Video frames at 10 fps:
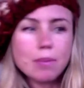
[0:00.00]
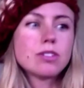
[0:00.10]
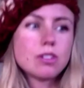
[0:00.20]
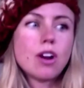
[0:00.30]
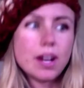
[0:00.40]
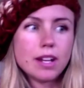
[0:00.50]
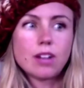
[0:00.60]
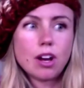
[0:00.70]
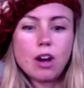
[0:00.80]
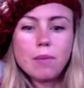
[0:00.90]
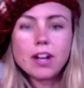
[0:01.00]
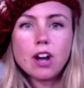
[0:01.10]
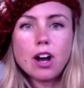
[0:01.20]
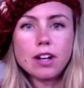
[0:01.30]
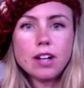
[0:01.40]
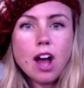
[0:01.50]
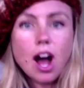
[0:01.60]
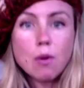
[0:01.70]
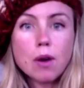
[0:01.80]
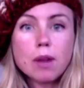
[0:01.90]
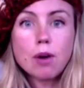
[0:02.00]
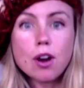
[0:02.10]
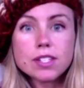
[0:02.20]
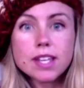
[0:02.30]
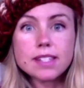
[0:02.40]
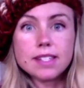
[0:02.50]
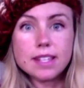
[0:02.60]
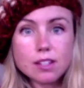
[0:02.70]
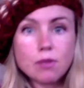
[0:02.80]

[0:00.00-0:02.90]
It's trying to go, oh my God, I want to process this.